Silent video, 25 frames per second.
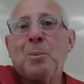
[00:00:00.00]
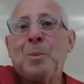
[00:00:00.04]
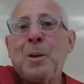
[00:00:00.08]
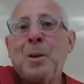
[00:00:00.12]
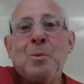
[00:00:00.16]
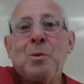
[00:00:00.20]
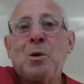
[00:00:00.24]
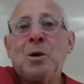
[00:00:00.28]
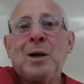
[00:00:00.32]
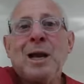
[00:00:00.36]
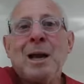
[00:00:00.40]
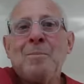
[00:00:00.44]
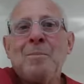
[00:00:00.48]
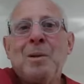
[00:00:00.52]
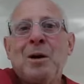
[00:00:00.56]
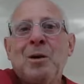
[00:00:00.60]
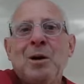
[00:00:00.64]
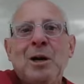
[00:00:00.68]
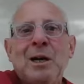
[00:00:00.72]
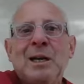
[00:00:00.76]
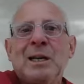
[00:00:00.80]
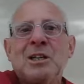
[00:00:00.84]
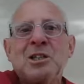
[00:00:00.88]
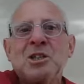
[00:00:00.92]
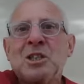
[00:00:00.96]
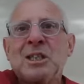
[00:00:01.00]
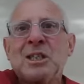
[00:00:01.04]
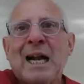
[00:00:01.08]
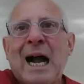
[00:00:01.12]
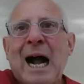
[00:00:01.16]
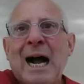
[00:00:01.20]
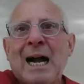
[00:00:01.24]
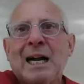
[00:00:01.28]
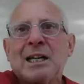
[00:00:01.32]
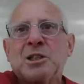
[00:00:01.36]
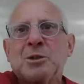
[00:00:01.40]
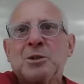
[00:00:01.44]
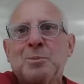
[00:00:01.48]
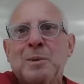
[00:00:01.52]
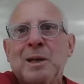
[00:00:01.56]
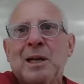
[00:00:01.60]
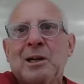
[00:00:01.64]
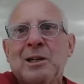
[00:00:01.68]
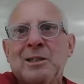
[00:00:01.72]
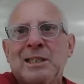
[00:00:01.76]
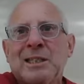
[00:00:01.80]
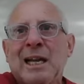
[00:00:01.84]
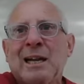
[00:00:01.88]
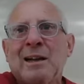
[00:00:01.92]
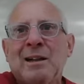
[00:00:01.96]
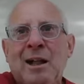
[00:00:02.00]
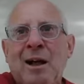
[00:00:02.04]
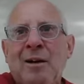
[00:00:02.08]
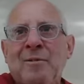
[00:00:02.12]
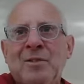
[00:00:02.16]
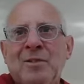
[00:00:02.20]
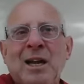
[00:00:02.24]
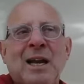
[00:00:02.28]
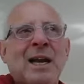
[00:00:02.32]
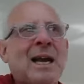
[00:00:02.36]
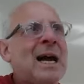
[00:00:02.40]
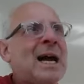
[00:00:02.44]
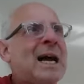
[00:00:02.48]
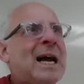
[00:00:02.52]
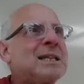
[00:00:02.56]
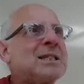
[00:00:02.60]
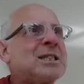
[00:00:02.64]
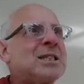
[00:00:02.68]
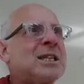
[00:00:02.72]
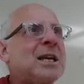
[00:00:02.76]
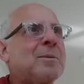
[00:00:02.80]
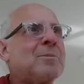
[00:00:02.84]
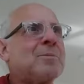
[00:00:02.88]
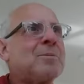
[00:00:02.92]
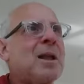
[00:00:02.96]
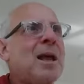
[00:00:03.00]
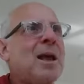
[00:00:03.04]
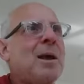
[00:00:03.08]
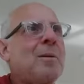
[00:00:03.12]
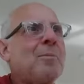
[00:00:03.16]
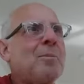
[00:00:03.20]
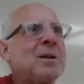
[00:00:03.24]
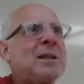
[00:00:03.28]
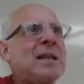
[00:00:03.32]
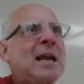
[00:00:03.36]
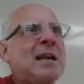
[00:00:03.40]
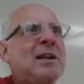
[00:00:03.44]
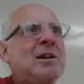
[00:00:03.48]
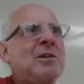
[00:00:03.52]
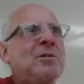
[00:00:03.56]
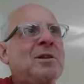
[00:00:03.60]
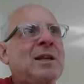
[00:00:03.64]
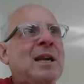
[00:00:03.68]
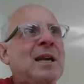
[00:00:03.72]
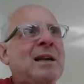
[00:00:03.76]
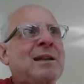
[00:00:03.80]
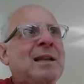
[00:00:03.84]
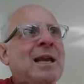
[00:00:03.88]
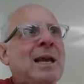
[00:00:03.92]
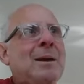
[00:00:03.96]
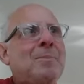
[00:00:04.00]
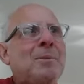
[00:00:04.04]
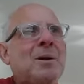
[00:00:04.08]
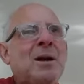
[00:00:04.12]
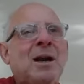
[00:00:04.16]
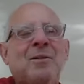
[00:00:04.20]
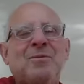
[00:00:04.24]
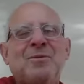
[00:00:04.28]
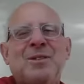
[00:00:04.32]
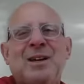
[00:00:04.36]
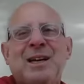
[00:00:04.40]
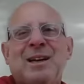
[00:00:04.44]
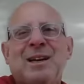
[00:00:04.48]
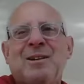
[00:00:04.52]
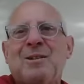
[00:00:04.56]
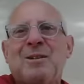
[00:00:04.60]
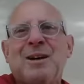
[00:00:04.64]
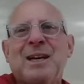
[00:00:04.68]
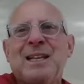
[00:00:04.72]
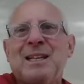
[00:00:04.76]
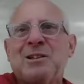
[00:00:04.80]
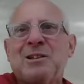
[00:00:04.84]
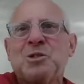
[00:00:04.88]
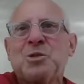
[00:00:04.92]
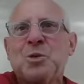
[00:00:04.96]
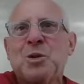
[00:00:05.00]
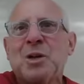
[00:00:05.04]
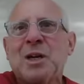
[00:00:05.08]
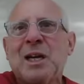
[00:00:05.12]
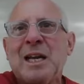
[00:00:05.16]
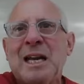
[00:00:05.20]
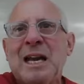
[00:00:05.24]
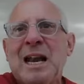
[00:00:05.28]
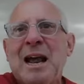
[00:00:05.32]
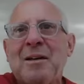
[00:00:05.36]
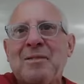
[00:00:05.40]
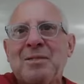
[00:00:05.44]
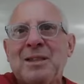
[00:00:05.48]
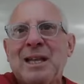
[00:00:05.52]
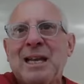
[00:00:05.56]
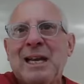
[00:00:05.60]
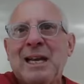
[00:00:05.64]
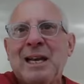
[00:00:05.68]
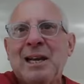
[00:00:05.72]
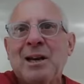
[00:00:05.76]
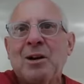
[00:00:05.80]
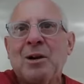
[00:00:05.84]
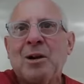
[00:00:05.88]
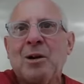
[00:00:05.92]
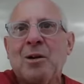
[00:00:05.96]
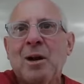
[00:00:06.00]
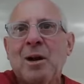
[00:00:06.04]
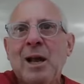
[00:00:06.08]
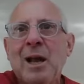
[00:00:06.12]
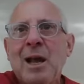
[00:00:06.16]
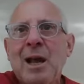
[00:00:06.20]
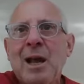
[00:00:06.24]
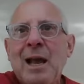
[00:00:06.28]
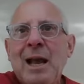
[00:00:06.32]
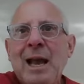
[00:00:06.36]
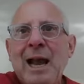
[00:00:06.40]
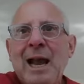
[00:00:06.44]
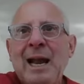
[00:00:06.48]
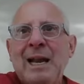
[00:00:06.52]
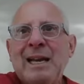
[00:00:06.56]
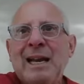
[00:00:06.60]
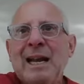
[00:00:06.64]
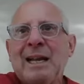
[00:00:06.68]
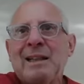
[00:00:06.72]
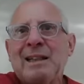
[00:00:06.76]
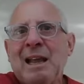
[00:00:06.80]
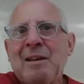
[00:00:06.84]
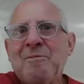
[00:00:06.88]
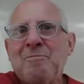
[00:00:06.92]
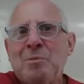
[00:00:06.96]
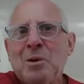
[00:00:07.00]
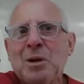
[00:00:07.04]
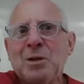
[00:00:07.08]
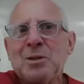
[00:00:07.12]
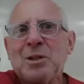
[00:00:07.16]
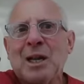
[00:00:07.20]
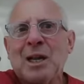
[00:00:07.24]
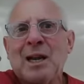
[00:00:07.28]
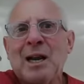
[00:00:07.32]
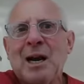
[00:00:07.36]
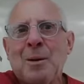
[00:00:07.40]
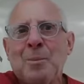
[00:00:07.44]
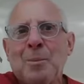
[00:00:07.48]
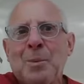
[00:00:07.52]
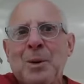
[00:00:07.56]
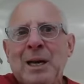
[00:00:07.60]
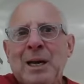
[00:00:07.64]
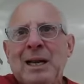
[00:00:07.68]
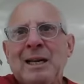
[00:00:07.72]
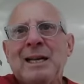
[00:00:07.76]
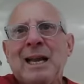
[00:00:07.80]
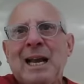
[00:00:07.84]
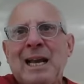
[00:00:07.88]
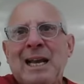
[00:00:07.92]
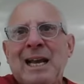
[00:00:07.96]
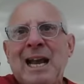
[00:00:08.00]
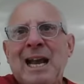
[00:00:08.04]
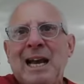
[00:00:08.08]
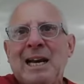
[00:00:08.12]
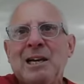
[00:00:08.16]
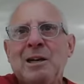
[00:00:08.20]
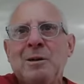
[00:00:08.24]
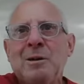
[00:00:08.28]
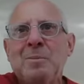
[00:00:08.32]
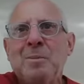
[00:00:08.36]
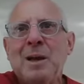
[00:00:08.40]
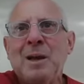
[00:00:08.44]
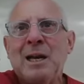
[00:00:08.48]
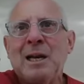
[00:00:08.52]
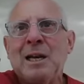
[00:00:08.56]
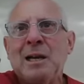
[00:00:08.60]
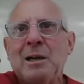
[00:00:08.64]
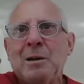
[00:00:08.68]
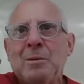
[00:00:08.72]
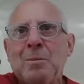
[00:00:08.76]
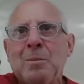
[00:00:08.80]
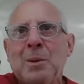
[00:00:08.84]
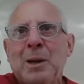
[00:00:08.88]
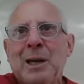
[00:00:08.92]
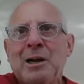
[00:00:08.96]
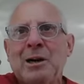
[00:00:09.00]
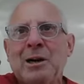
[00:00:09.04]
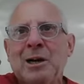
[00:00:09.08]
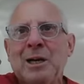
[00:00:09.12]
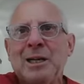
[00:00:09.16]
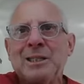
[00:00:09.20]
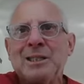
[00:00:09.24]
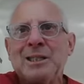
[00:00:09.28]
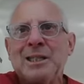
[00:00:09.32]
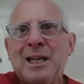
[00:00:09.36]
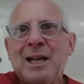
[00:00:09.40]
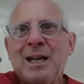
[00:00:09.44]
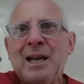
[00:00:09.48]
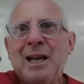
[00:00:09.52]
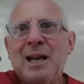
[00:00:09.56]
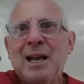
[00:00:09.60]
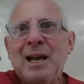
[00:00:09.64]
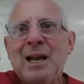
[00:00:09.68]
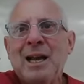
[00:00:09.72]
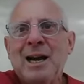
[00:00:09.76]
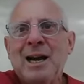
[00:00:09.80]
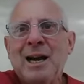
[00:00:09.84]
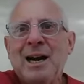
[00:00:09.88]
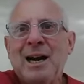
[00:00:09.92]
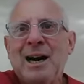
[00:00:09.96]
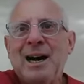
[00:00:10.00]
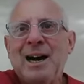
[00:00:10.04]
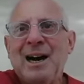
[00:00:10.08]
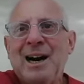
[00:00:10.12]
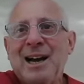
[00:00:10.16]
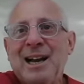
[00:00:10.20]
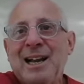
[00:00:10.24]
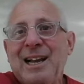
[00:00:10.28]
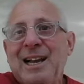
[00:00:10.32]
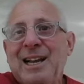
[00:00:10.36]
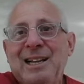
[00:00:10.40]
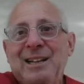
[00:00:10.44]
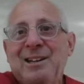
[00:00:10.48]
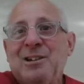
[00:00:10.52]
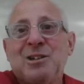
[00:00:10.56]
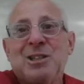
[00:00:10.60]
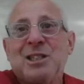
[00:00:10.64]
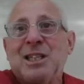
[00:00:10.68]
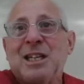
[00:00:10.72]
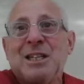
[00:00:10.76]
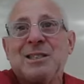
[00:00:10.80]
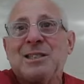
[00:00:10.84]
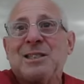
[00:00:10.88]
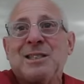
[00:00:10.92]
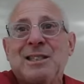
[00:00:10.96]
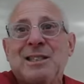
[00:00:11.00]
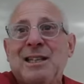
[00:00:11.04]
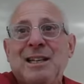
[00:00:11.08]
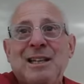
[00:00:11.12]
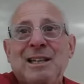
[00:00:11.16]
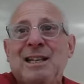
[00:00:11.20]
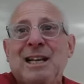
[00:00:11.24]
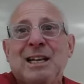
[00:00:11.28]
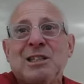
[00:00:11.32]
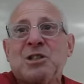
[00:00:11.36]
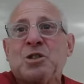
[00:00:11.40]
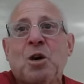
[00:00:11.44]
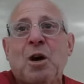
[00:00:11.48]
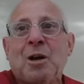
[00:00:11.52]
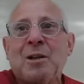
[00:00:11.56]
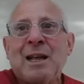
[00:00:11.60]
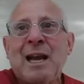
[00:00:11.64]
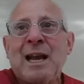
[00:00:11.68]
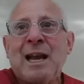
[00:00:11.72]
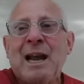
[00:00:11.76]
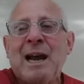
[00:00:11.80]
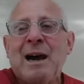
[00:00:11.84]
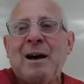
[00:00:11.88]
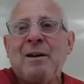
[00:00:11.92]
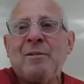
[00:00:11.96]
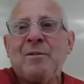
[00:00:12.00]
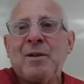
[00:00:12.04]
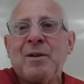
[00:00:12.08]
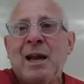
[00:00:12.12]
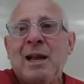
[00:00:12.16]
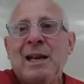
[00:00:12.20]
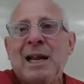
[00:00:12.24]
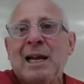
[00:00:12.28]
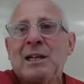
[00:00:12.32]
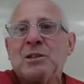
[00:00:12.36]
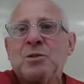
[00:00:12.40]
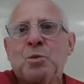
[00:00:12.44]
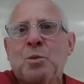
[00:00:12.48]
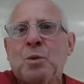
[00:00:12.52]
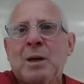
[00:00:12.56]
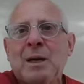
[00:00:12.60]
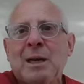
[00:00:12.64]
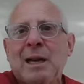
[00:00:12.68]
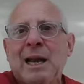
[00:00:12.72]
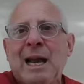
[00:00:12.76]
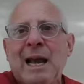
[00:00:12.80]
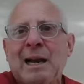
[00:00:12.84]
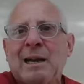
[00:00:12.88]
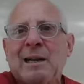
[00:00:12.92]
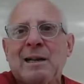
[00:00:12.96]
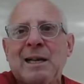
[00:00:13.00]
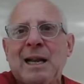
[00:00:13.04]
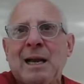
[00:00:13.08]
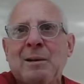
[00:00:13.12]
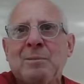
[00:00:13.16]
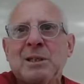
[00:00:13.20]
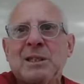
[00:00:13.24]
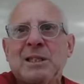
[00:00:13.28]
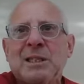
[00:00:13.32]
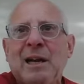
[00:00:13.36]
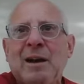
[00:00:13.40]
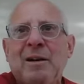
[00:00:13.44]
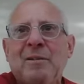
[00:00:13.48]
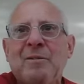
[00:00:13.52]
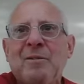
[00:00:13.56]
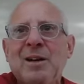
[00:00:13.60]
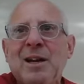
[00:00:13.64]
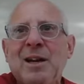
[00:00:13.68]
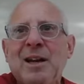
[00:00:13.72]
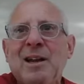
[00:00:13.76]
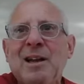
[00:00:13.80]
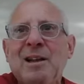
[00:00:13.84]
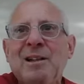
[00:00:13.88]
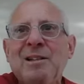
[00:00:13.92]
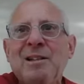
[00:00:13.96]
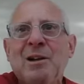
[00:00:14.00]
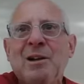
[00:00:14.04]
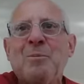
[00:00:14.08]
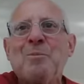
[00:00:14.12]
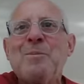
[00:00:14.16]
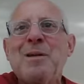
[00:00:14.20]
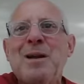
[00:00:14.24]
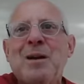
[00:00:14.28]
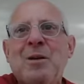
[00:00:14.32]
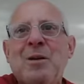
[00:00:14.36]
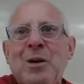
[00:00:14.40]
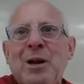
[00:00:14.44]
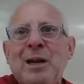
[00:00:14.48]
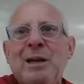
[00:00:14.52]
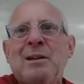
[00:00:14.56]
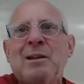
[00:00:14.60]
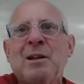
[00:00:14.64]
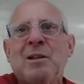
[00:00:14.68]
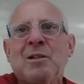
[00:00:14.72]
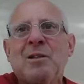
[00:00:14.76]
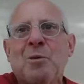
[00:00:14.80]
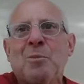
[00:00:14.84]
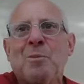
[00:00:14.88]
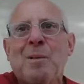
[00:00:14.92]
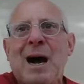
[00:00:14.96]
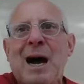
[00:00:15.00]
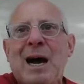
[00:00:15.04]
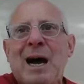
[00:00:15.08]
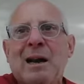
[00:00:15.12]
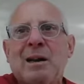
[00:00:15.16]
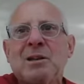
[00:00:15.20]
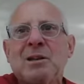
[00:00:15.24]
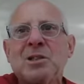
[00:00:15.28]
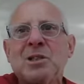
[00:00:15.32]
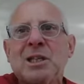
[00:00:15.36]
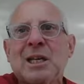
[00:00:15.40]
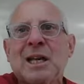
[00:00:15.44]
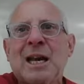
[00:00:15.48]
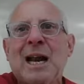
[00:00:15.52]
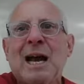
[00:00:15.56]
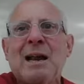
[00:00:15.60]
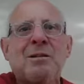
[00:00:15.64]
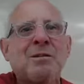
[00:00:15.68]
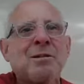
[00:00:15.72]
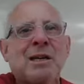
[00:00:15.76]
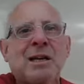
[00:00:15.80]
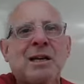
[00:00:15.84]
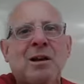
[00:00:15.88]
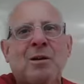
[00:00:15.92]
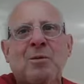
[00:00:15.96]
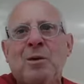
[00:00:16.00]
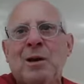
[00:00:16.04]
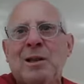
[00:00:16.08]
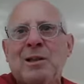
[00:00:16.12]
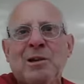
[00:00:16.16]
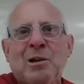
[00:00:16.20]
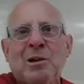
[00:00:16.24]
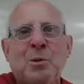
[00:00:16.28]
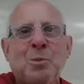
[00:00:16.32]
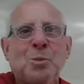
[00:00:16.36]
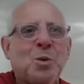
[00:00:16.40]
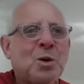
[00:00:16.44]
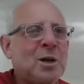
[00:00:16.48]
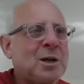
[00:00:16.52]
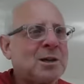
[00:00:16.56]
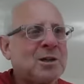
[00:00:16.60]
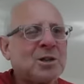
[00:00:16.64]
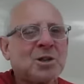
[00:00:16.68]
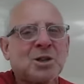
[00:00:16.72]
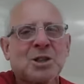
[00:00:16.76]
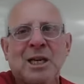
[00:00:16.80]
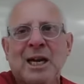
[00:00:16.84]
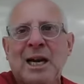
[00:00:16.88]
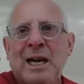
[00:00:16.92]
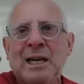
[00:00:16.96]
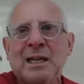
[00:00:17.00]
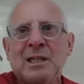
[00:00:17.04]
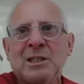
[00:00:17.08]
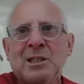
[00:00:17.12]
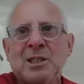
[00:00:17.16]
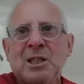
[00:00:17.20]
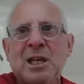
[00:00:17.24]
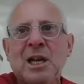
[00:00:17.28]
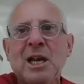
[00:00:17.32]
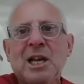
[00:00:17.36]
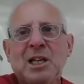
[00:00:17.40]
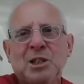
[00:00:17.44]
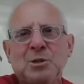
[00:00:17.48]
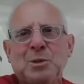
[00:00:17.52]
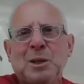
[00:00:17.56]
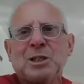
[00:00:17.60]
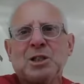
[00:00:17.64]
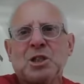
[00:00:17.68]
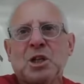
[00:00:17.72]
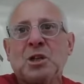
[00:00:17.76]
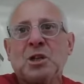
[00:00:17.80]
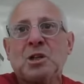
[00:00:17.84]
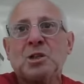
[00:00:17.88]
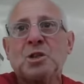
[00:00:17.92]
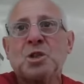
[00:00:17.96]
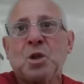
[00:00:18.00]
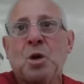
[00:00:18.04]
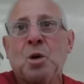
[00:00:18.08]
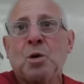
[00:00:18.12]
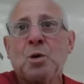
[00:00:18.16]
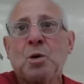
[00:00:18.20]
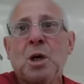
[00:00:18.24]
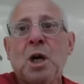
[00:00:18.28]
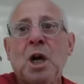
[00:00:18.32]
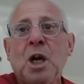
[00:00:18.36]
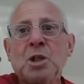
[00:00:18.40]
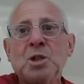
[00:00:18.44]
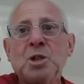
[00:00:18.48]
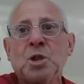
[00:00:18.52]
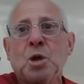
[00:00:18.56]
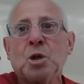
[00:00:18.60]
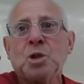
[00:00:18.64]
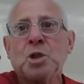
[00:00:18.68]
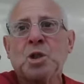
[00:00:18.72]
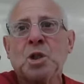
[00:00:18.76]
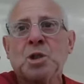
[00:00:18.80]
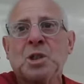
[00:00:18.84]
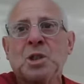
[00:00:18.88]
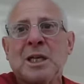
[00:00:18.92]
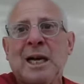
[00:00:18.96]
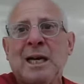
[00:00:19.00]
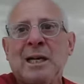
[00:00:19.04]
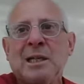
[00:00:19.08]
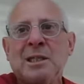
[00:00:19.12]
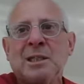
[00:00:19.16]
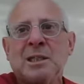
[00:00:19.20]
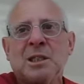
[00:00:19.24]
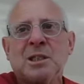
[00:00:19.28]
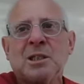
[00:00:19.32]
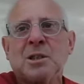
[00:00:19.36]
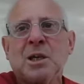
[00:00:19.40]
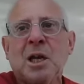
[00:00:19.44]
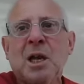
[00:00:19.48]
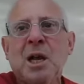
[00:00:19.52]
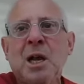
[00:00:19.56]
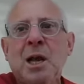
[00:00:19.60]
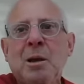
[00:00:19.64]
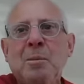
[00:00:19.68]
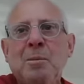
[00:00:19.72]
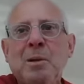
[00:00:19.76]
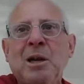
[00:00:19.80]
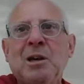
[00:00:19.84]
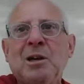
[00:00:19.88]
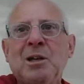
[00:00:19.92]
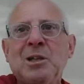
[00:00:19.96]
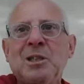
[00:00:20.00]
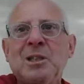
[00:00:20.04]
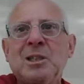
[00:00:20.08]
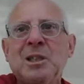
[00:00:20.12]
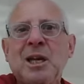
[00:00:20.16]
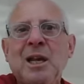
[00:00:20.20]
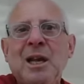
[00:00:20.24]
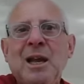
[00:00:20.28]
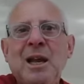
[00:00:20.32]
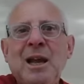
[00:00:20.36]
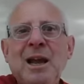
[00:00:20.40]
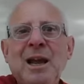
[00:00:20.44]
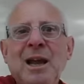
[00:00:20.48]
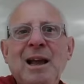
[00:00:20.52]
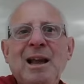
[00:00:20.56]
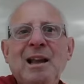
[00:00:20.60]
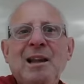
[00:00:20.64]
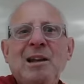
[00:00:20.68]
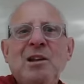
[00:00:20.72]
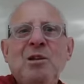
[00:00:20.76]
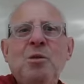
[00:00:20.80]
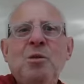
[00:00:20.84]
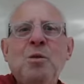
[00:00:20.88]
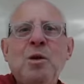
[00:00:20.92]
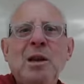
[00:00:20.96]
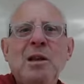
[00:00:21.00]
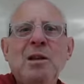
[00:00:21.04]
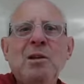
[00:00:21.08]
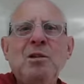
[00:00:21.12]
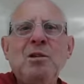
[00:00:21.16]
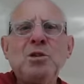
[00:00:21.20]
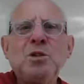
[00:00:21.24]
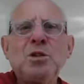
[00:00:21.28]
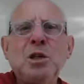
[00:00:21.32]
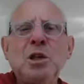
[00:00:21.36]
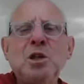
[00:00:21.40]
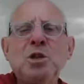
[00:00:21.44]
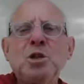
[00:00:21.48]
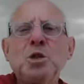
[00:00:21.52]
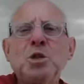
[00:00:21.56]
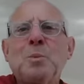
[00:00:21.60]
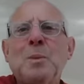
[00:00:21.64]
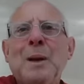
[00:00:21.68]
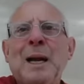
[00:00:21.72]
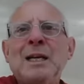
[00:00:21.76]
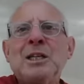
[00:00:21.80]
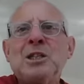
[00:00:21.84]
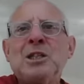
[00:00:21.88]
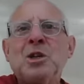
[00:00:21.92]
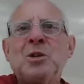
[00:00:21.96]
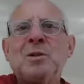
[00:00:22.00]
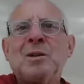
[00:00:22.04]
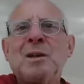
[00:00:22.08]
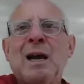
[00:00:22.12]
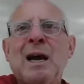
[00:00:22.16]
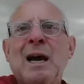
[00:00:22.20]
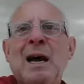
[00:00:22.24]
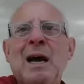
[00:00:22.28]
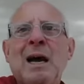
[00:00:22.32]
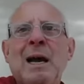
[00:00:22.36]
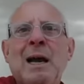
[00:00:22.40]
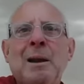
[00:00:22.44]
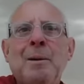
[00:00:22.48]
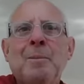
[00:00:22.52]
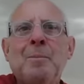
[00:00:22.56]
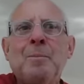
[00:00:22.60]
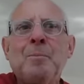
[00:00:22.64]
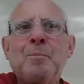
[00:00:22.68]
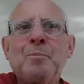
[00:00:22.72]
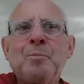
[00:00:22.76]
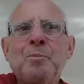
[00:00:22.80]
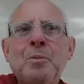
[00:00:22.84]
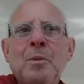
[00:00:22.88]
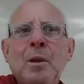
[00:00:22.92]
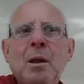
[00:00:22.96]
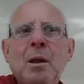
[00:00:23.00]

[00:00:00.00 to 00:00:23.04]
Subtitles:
people who get married to stocks because they love the concept, but then you dig deep enough and you go, oh, there's really nothing here. And yet they built the company and they can't admit it because that's all they have. And that's what academics have. They're married to their models. And I don't care whether you're in political science, especially the social sciences, you spend your time,